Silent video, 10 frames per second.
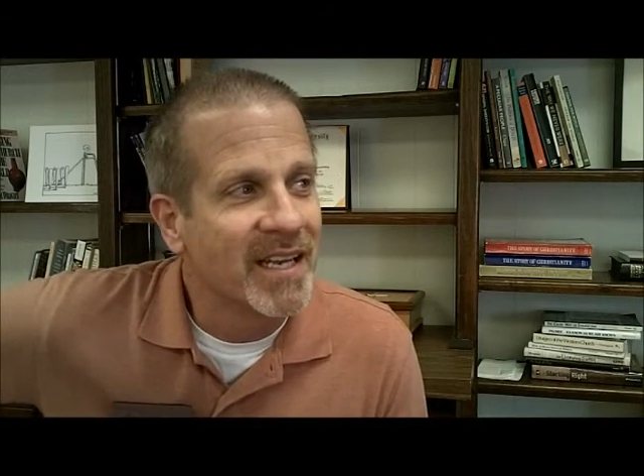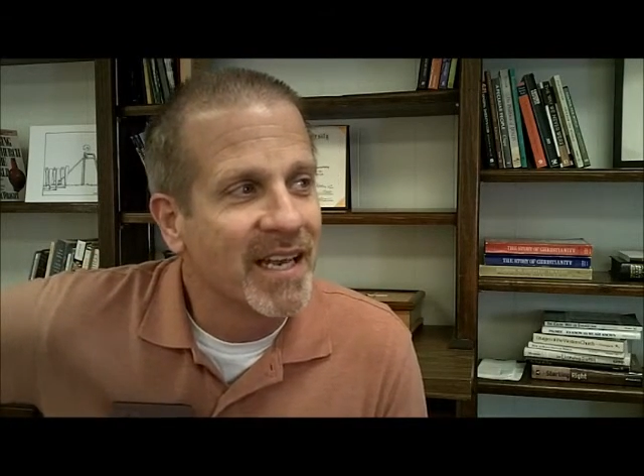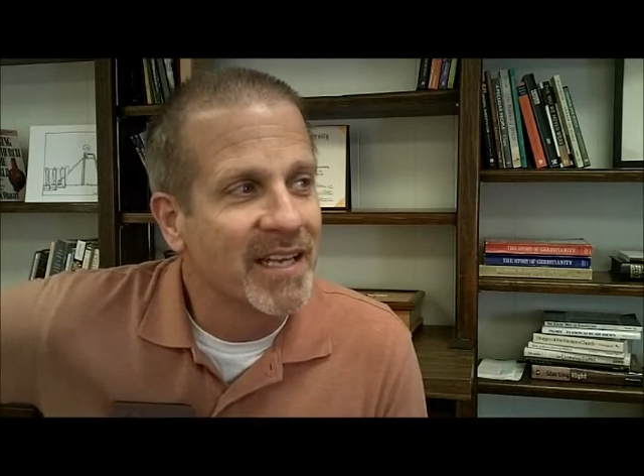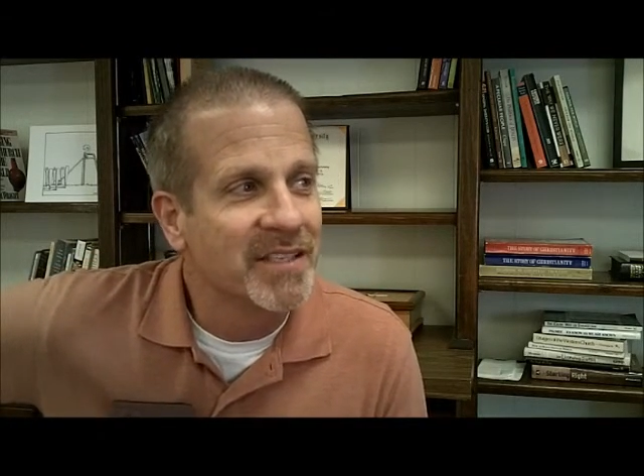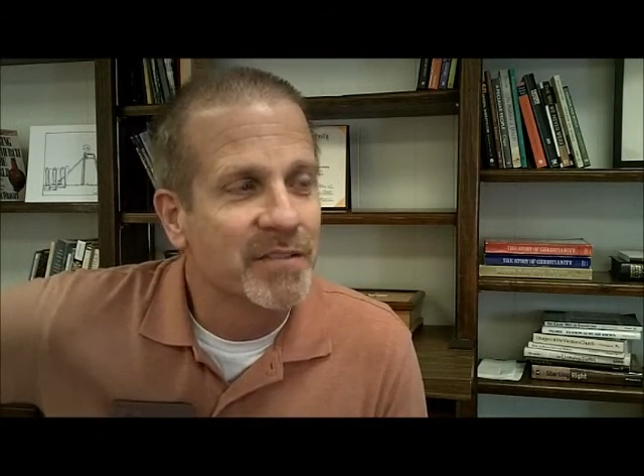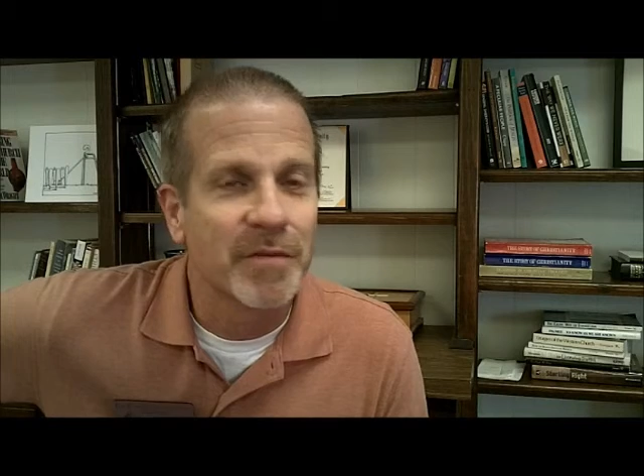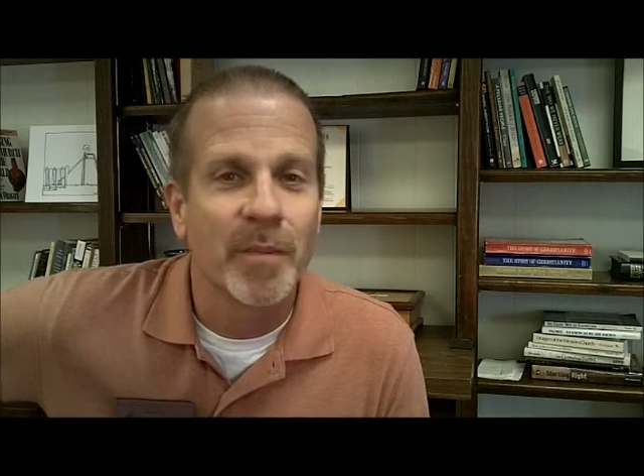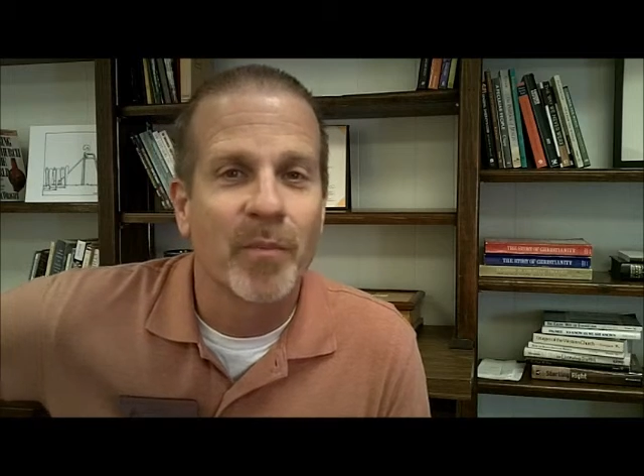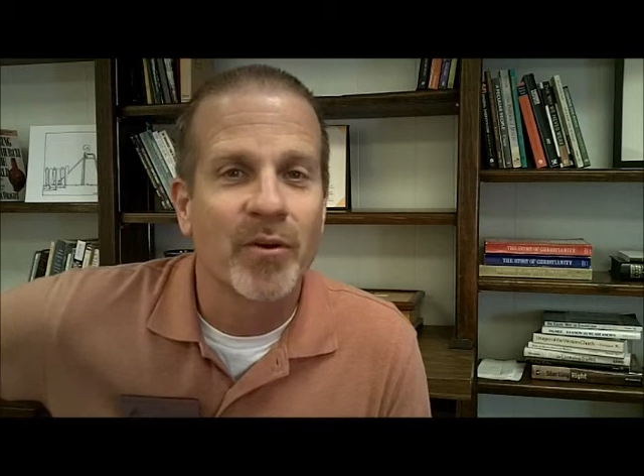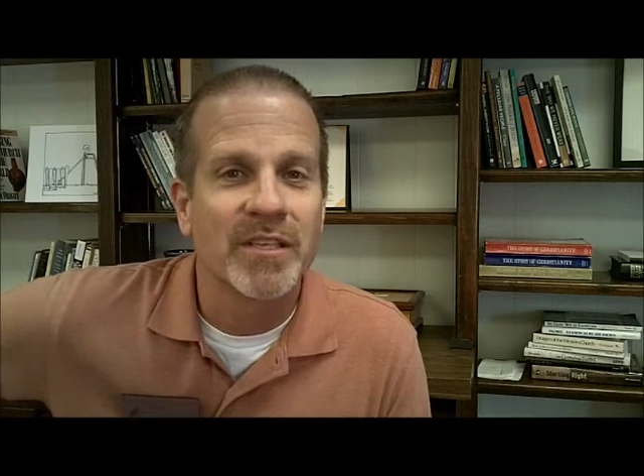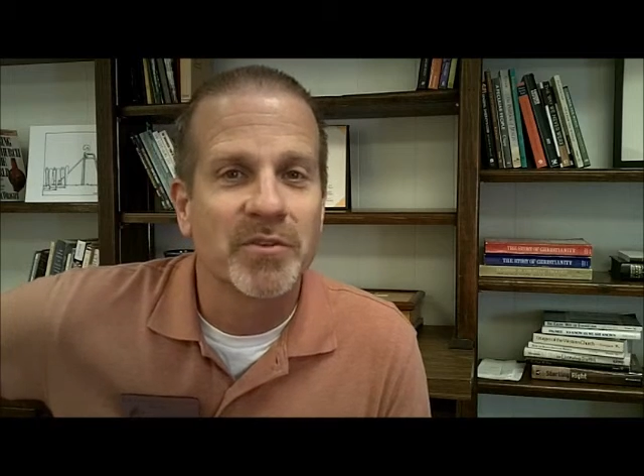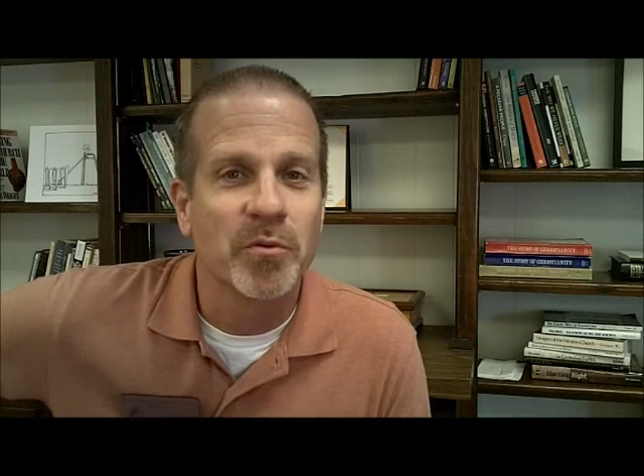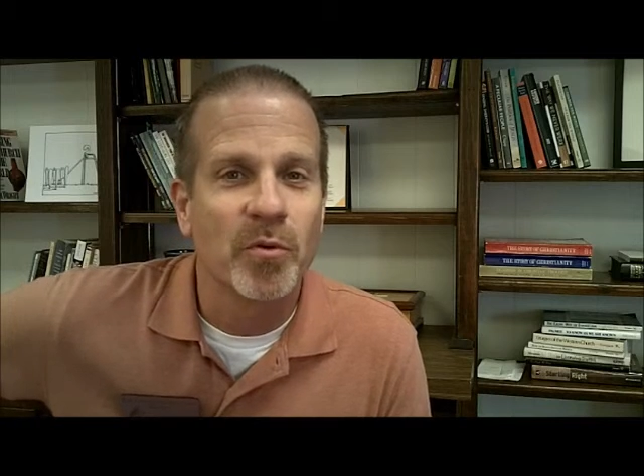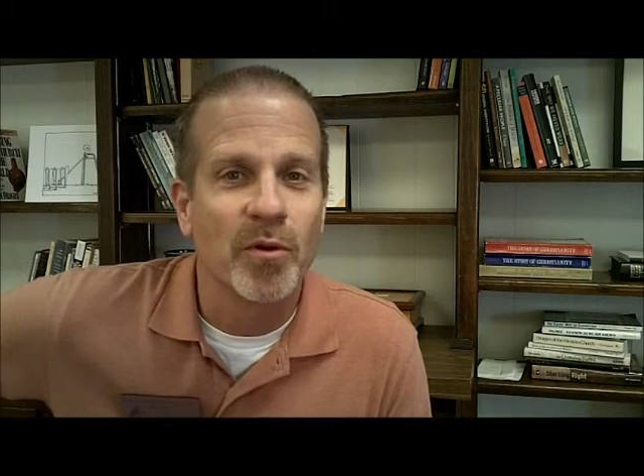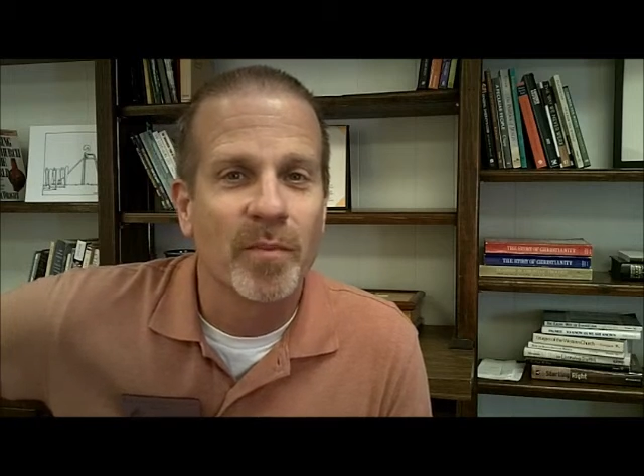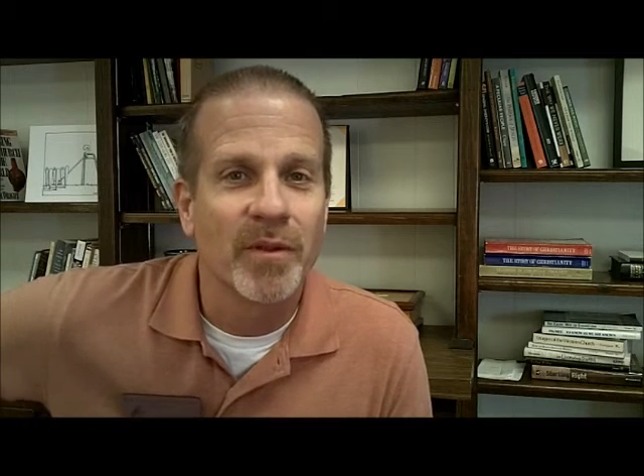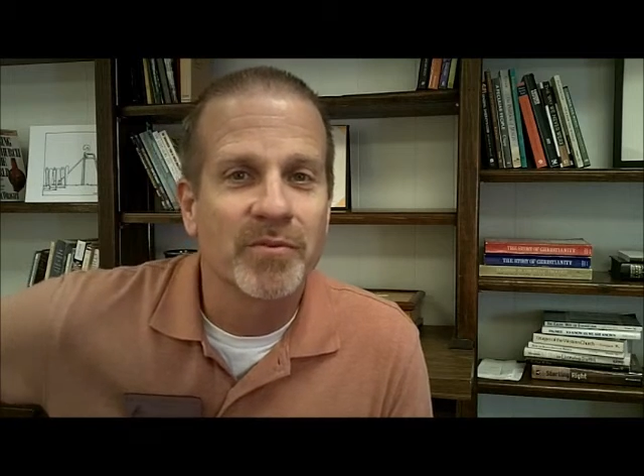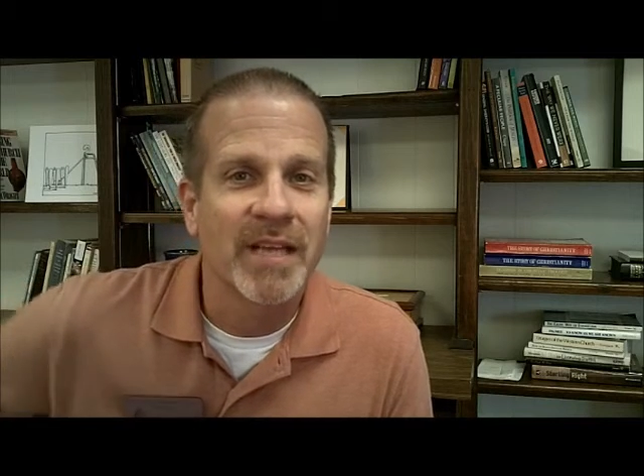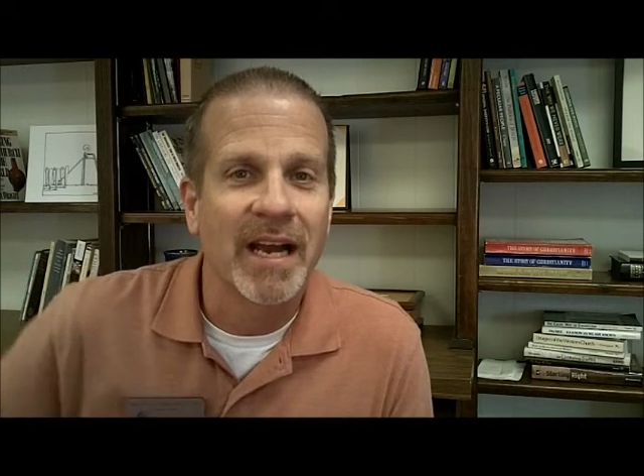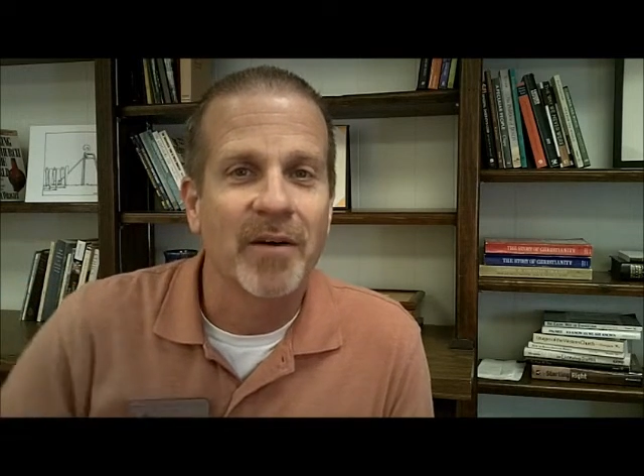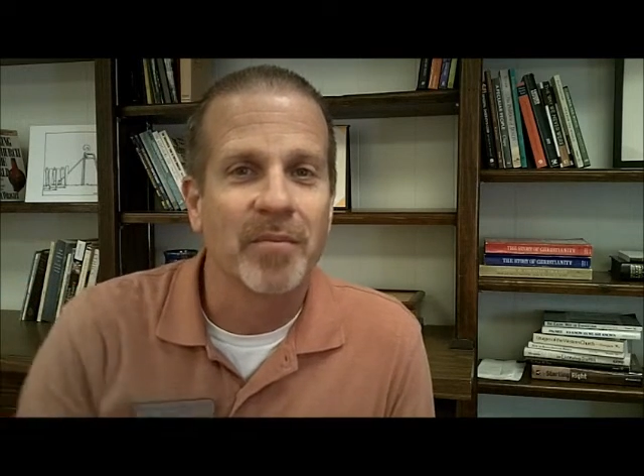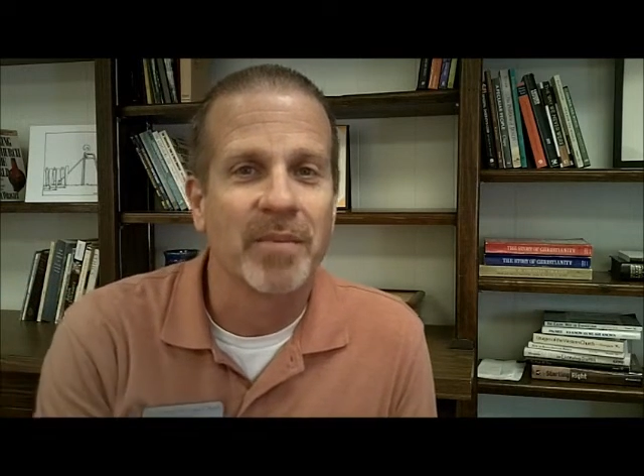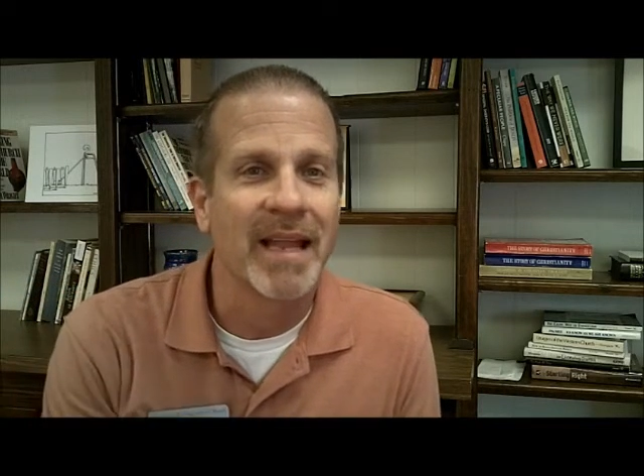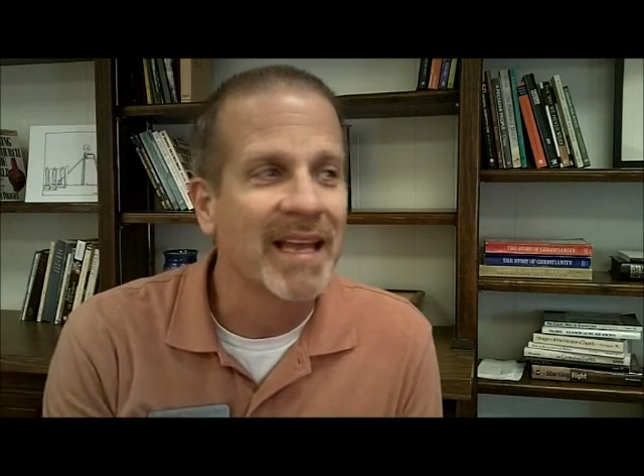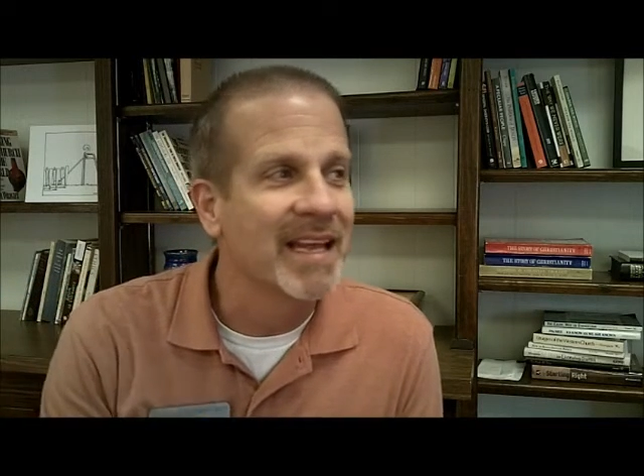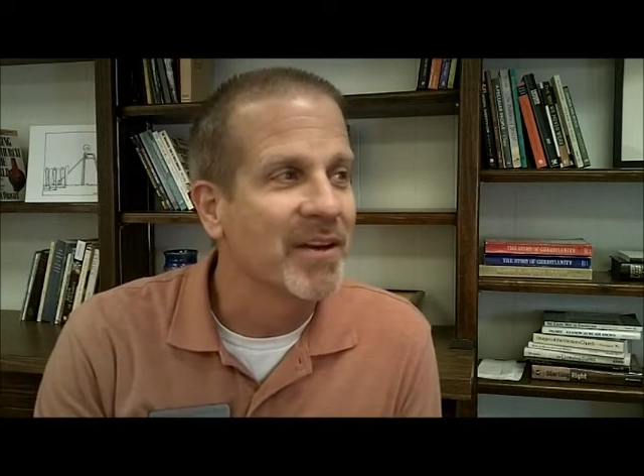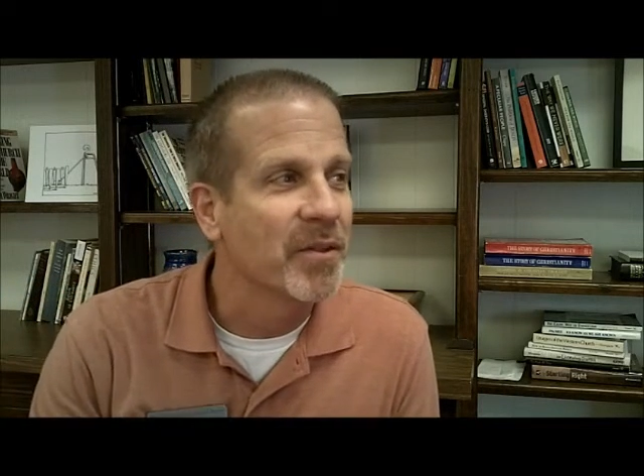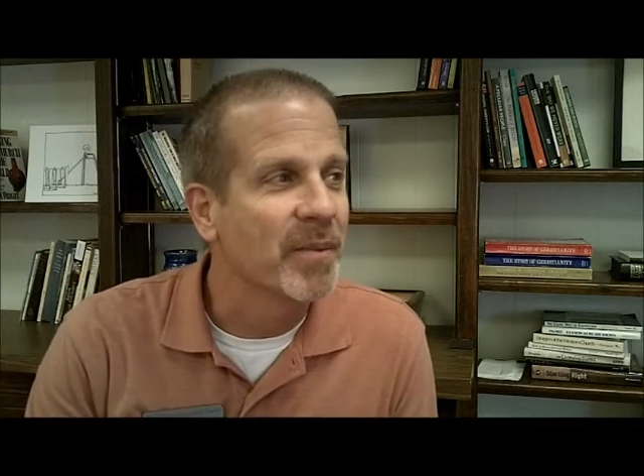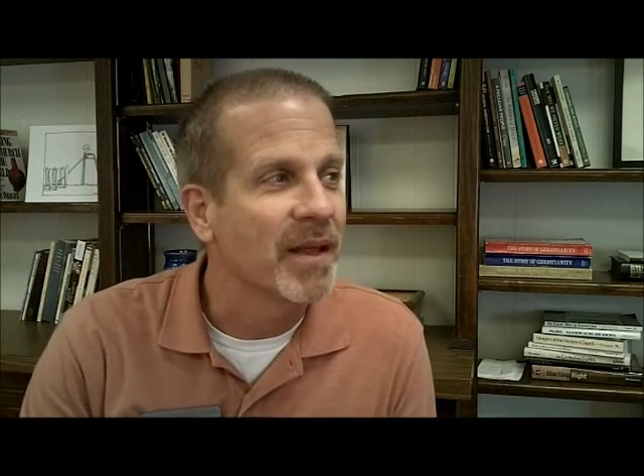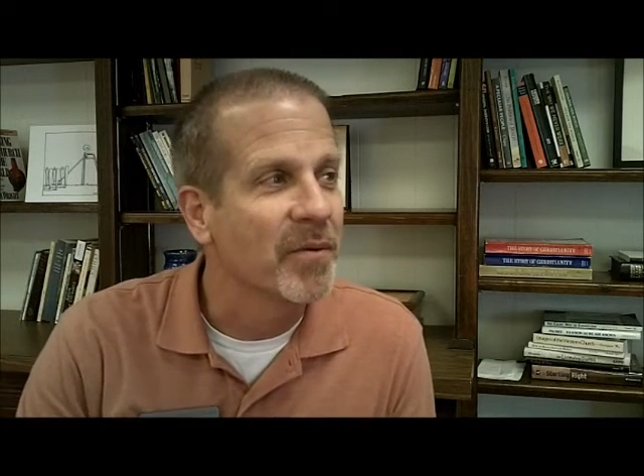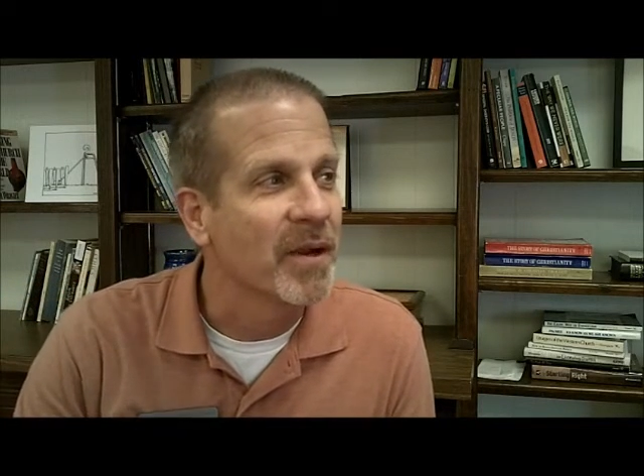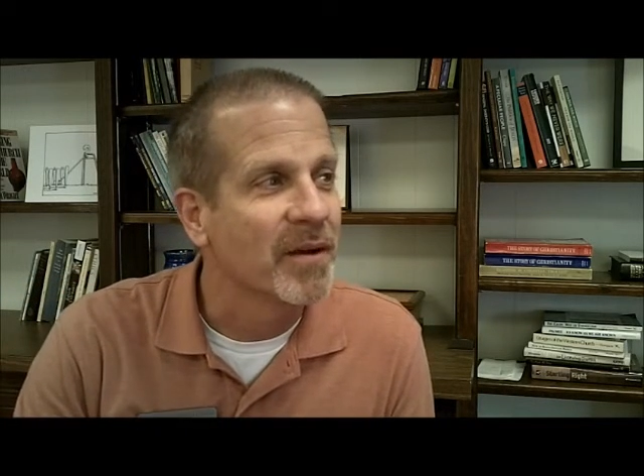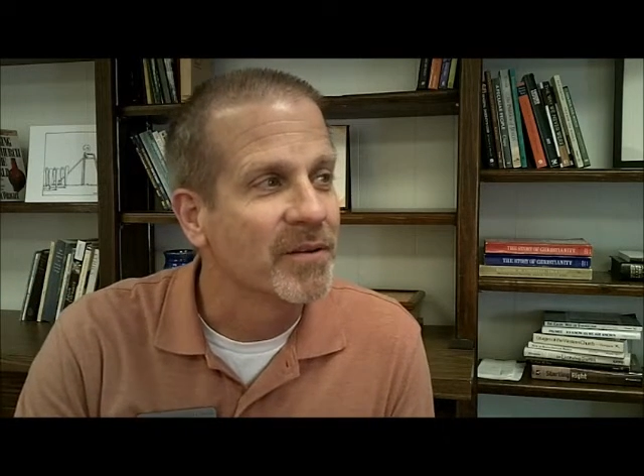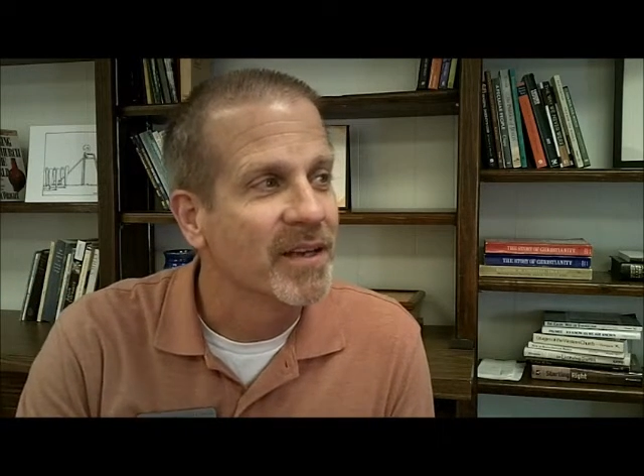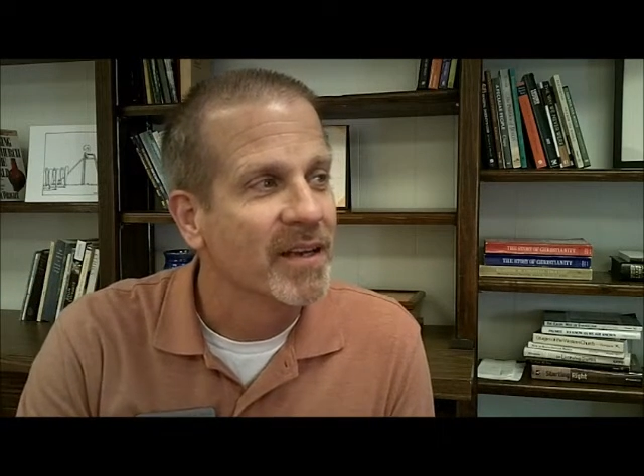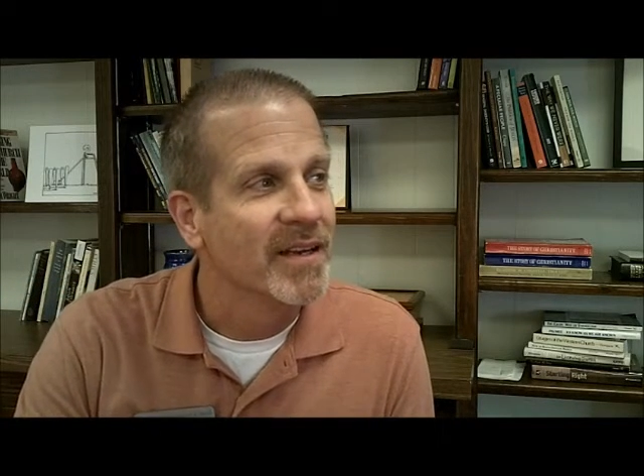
kids from the preschool or Mother's Day out playing on the playground.